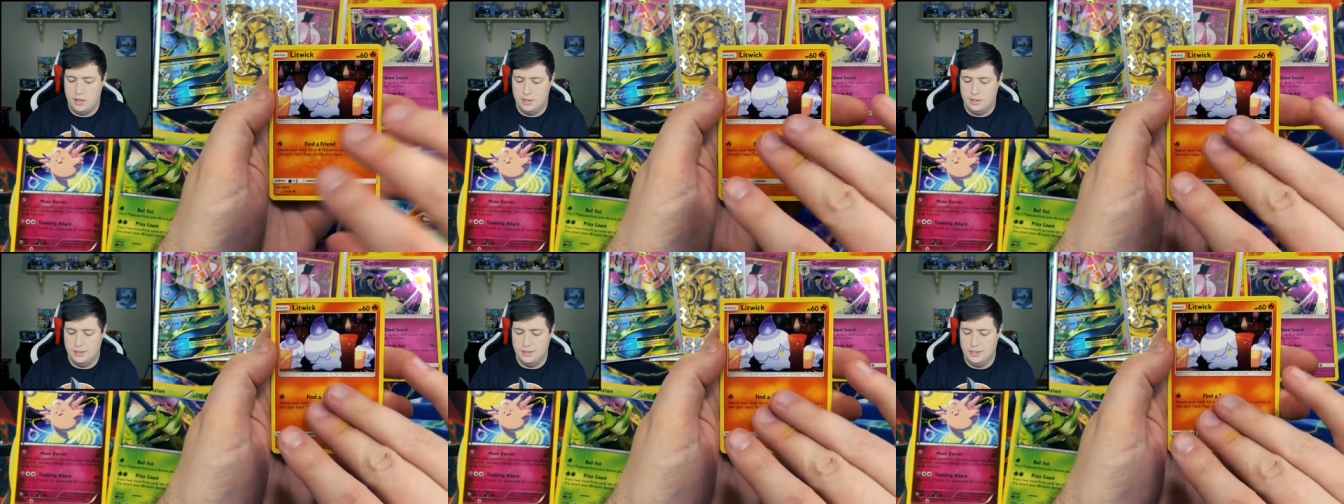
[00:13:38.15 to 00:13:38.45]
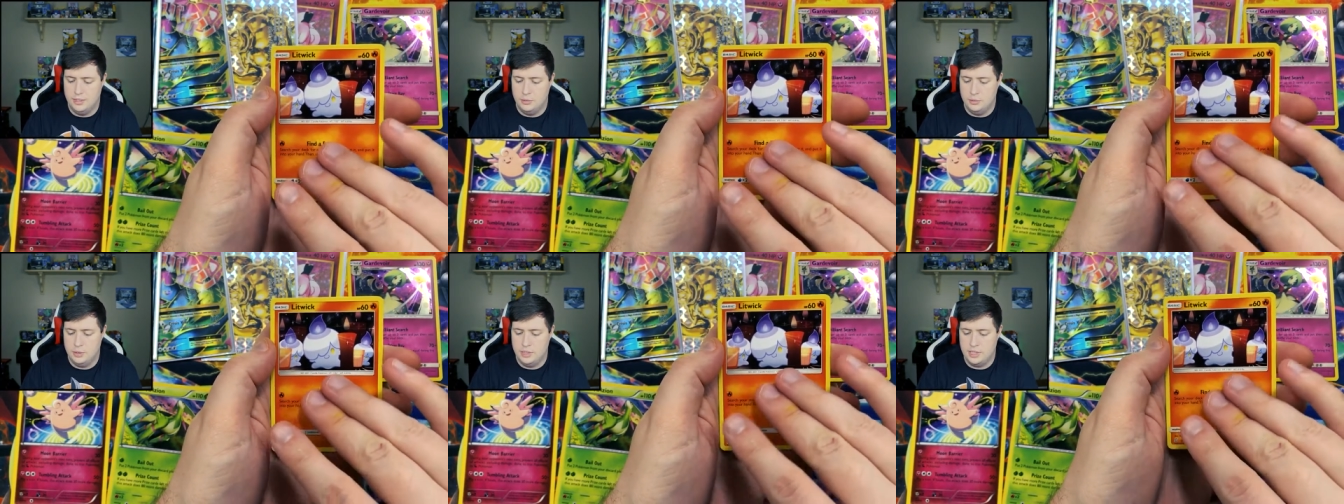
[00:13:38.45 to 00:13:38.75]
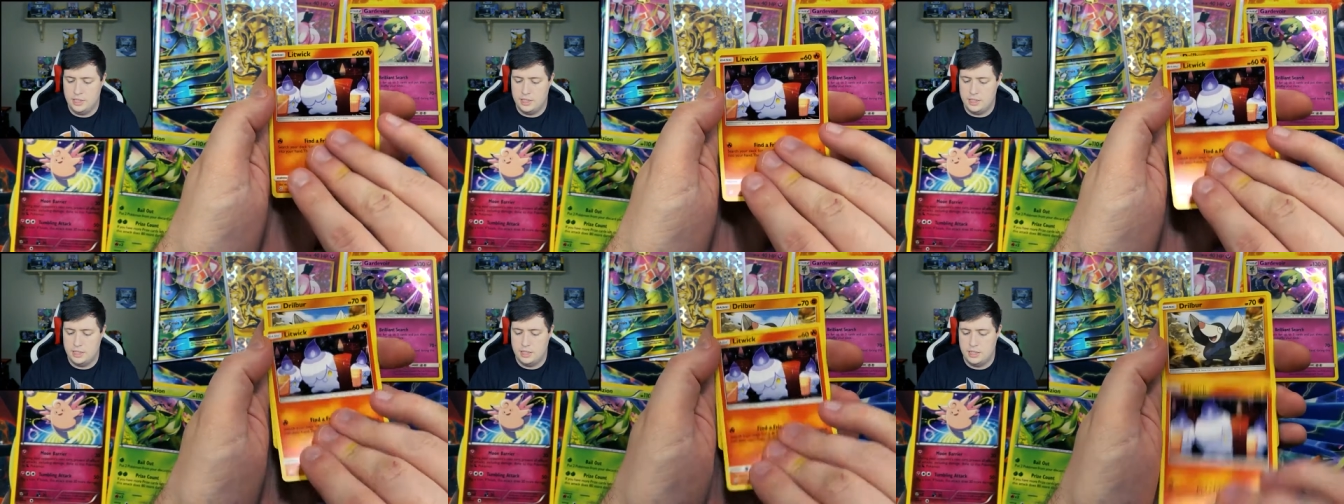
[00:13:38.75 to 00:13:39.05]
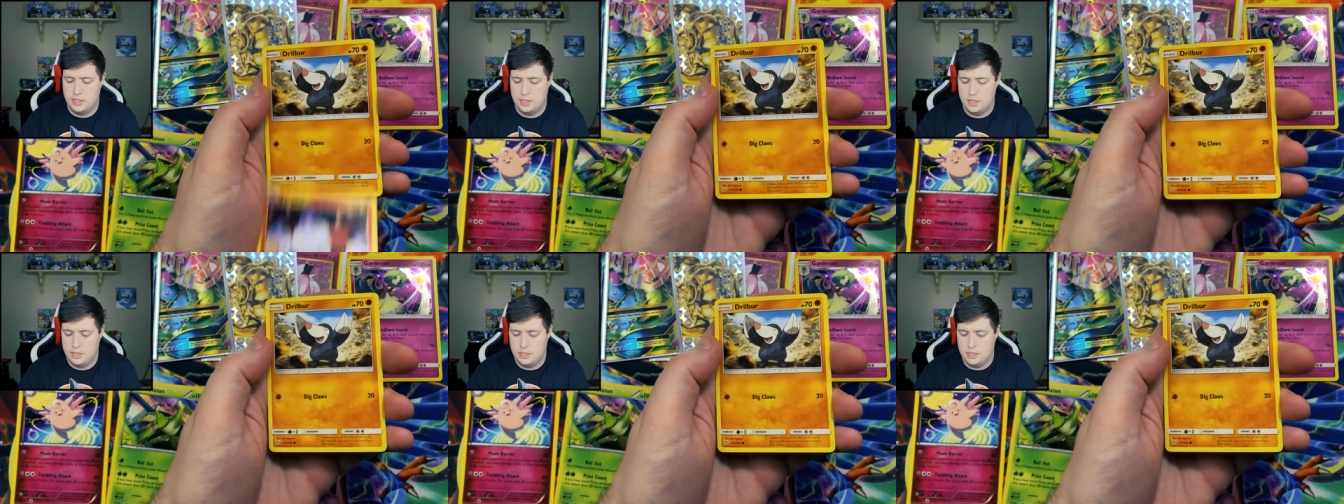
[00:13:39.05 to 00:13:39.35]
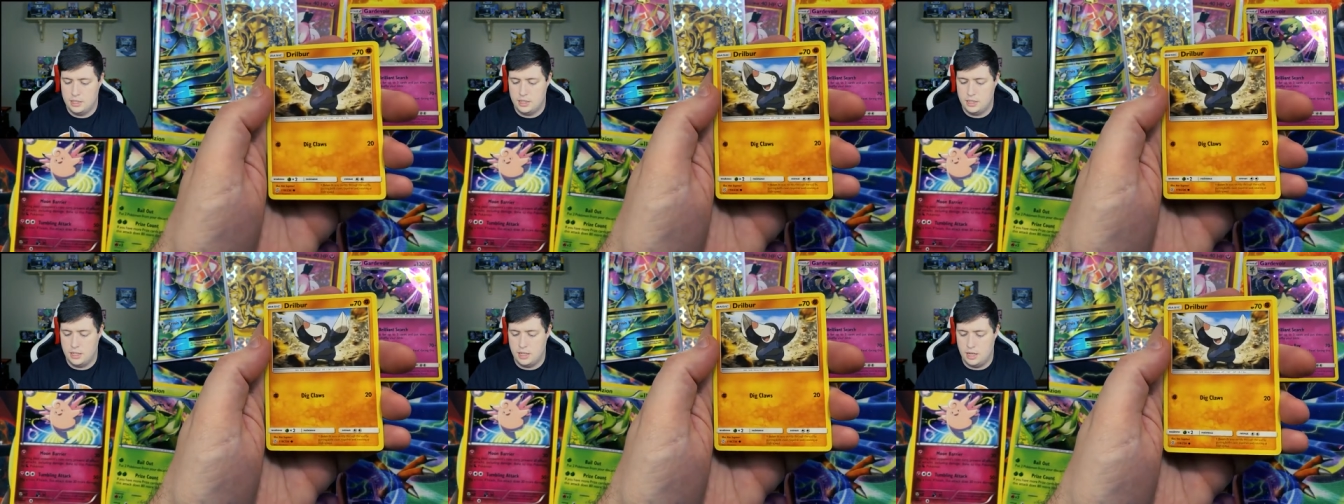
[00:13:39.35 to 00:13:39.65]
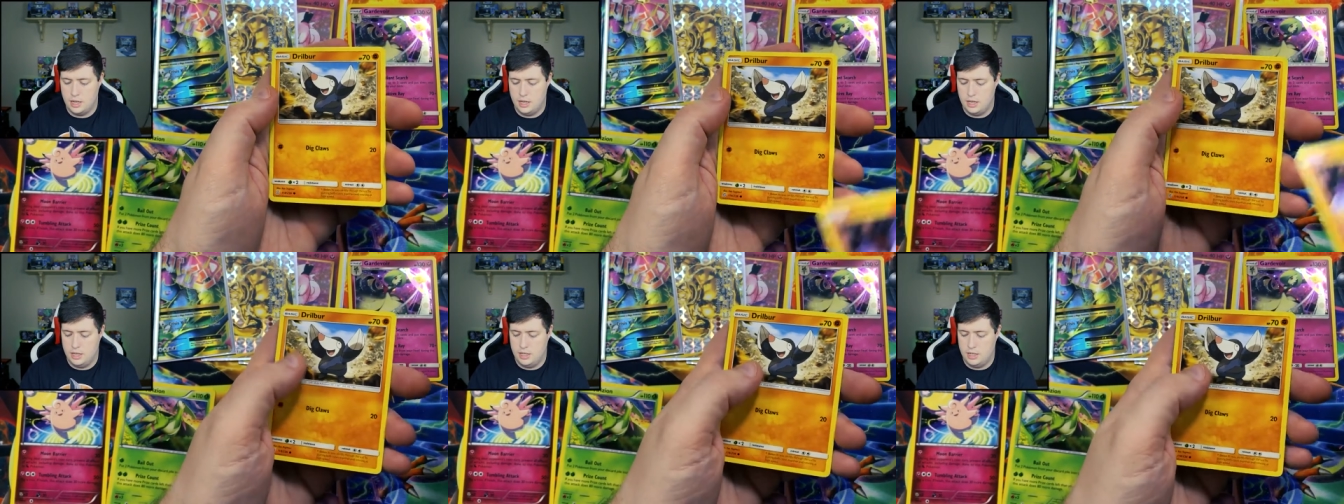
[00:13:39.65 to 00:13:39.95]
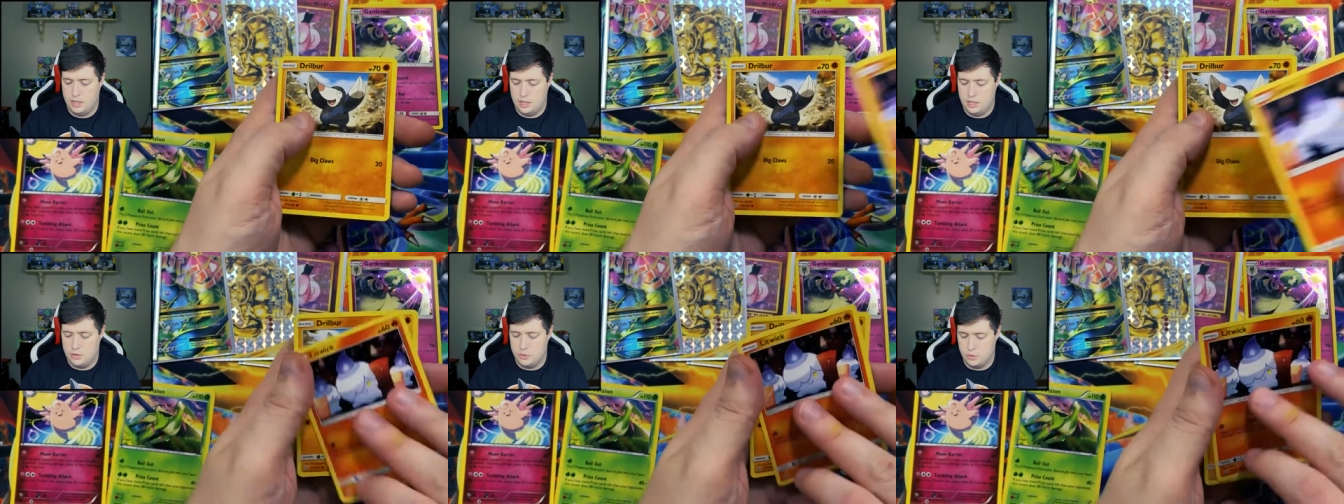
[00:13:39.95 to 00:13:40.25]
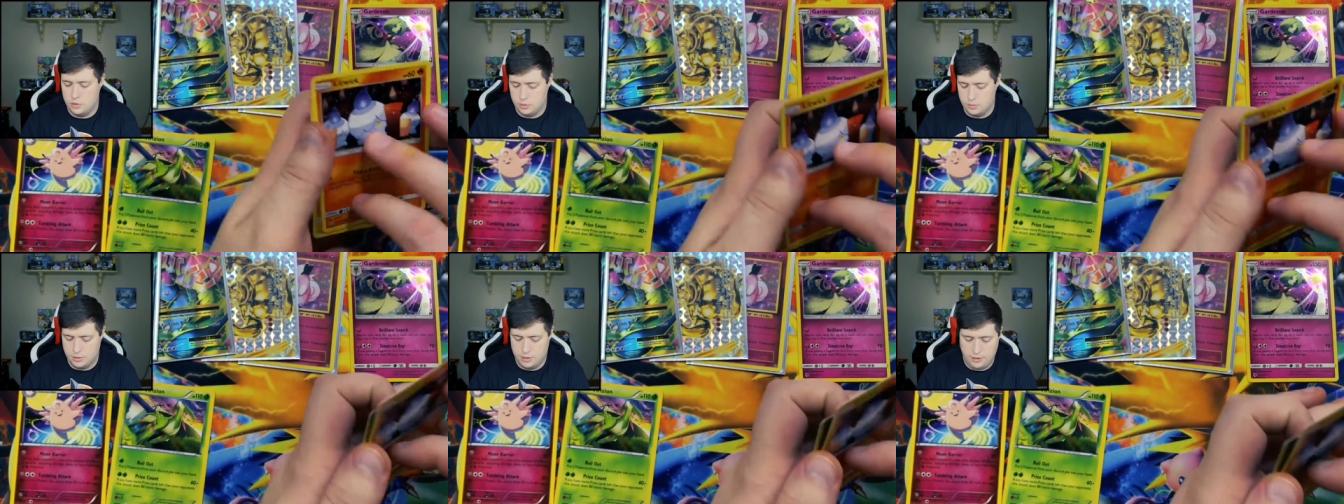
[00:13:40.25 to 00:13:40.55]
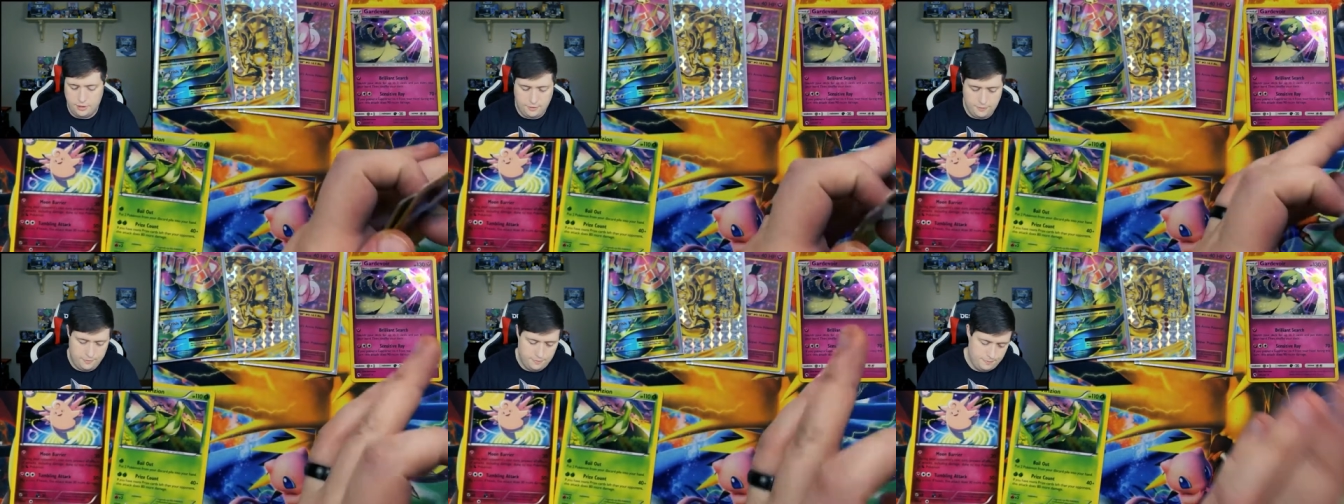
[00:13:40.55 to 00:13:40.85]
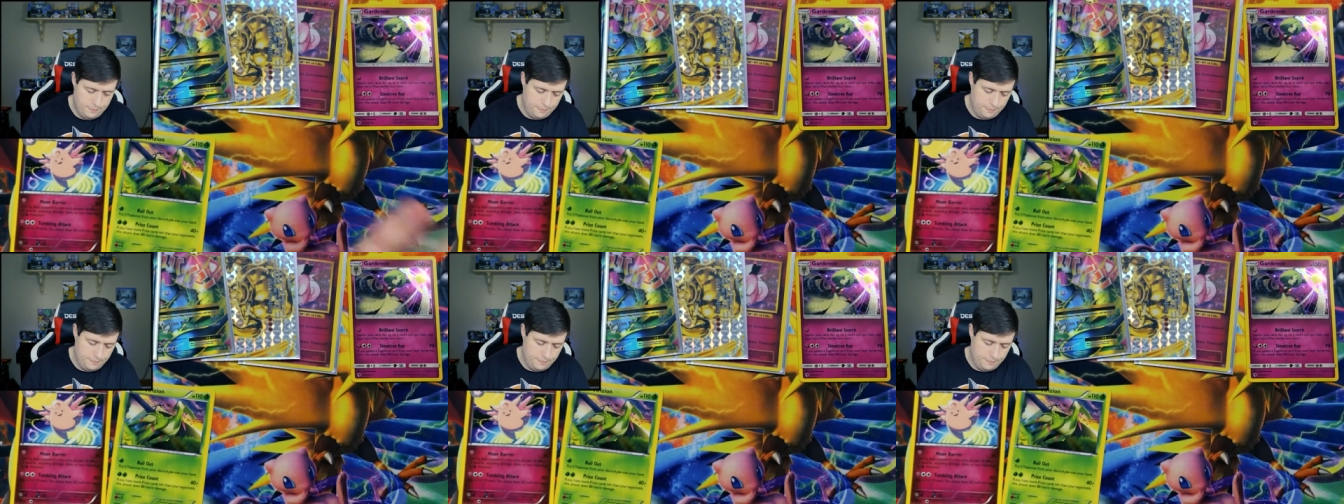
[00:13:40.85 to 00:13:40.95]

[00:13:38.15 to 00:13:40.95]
Litwick, and a Drover.